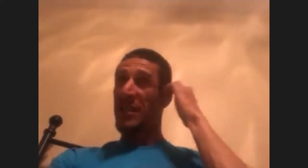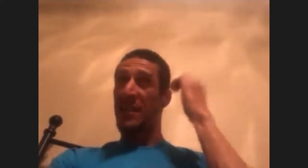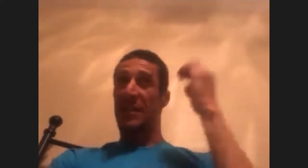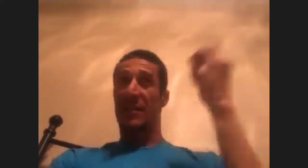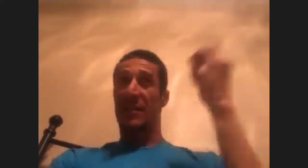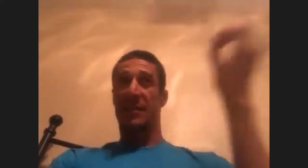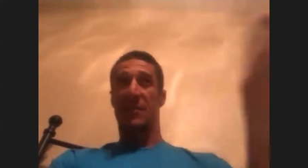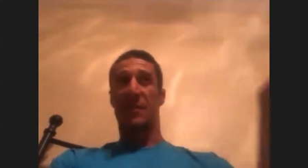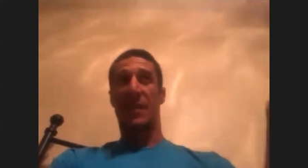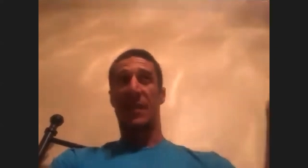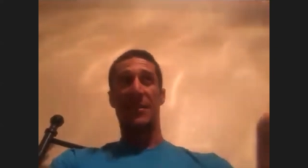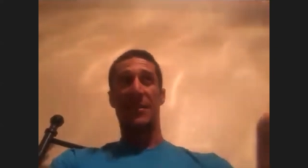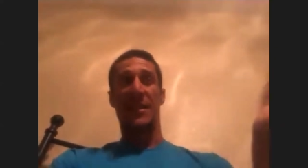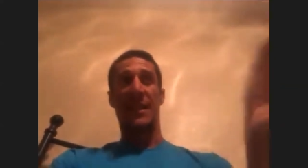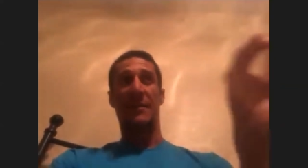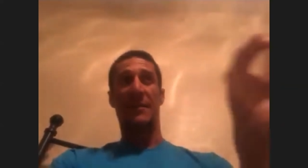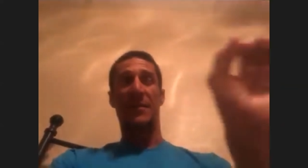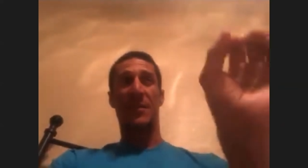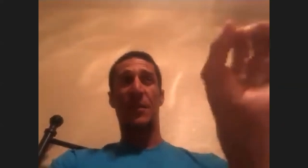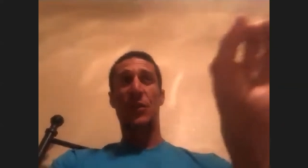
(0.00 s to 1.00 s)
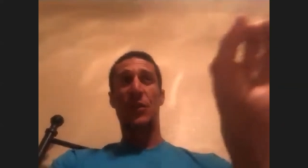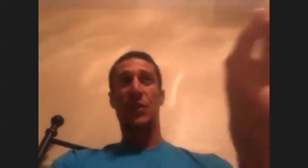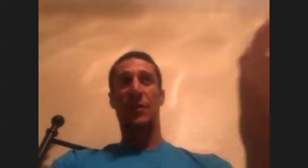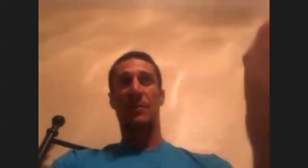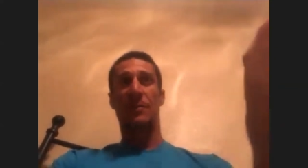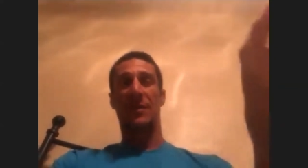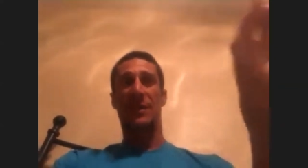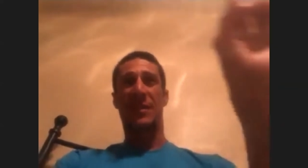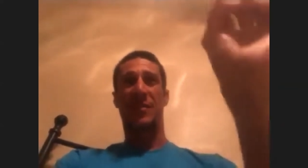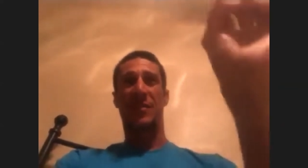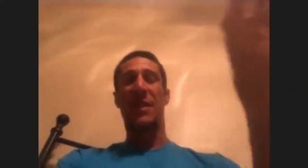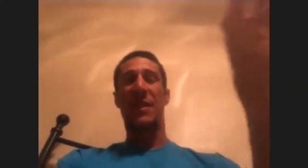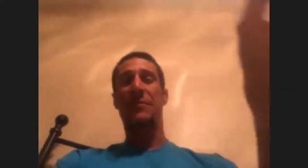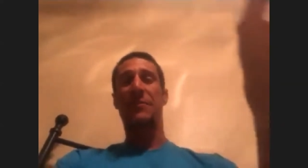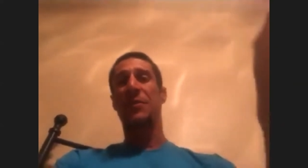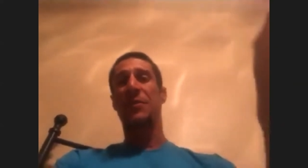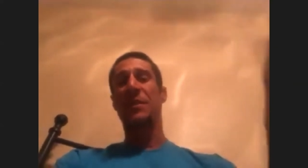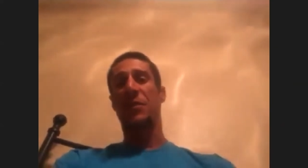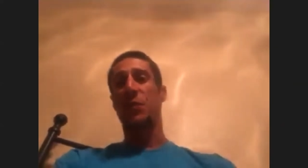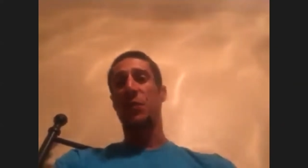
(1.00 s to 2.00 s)
And that, start
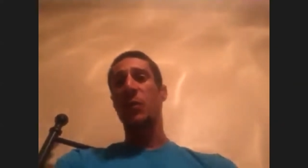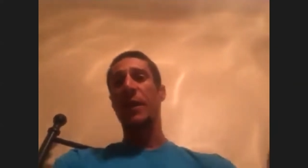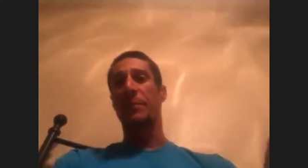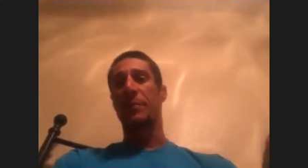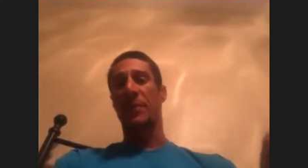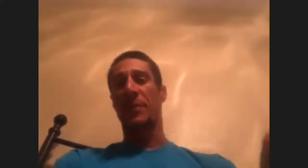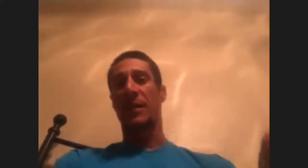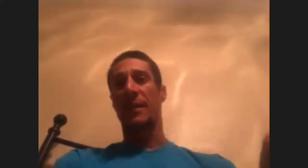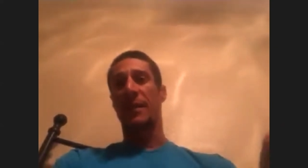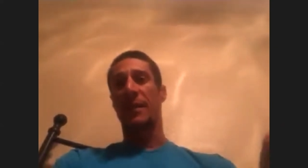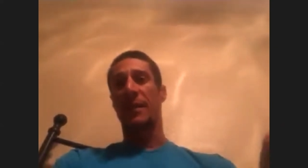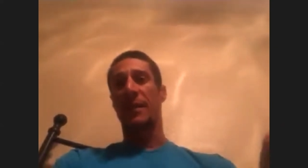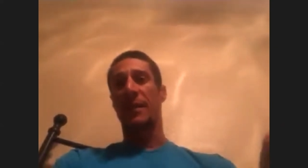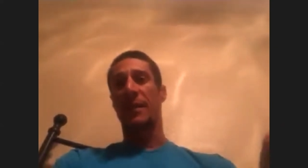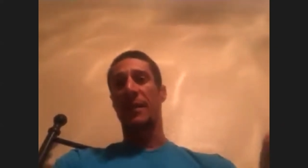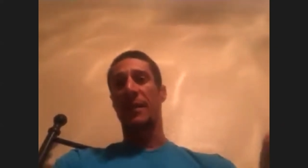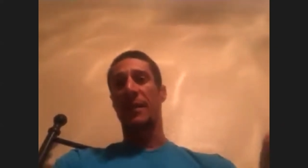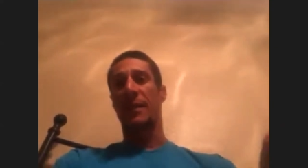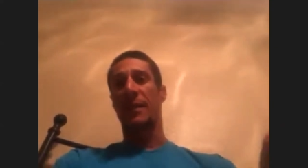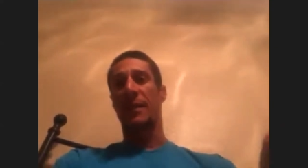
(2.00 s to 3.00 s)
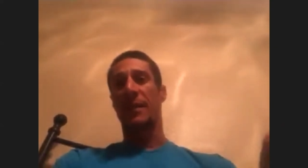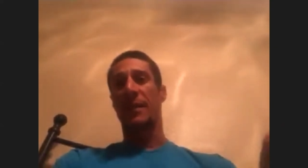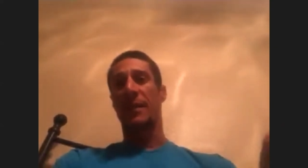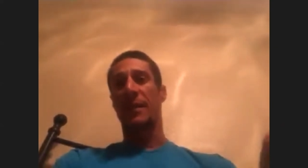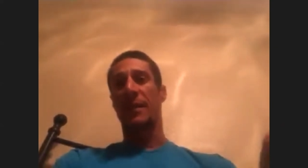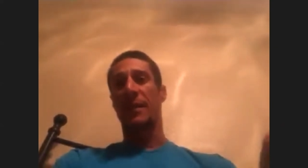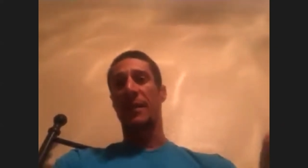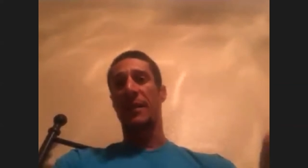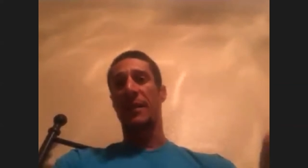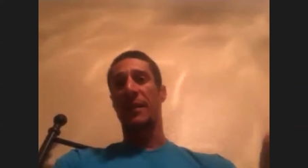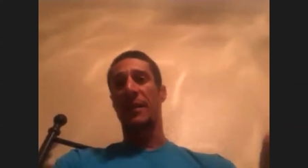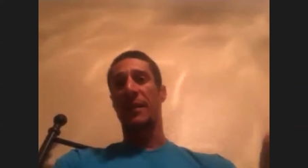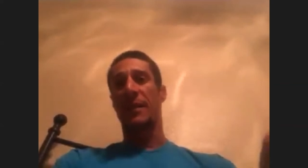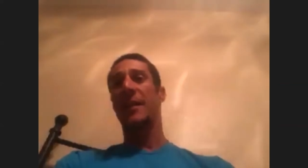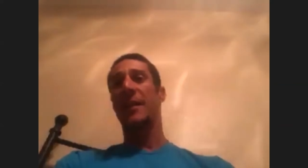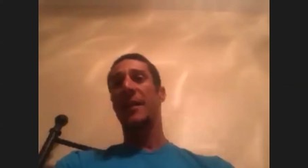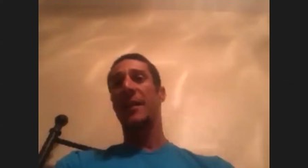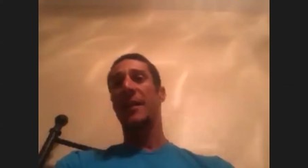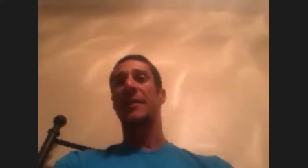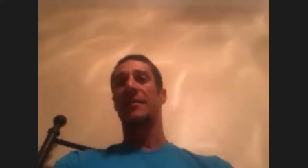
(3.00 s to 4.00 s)
from the swim. I want to feel like that
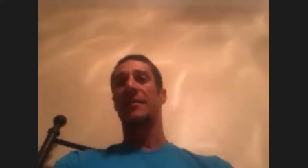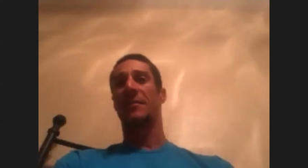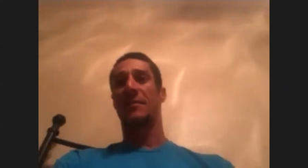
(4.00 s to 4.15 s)
again.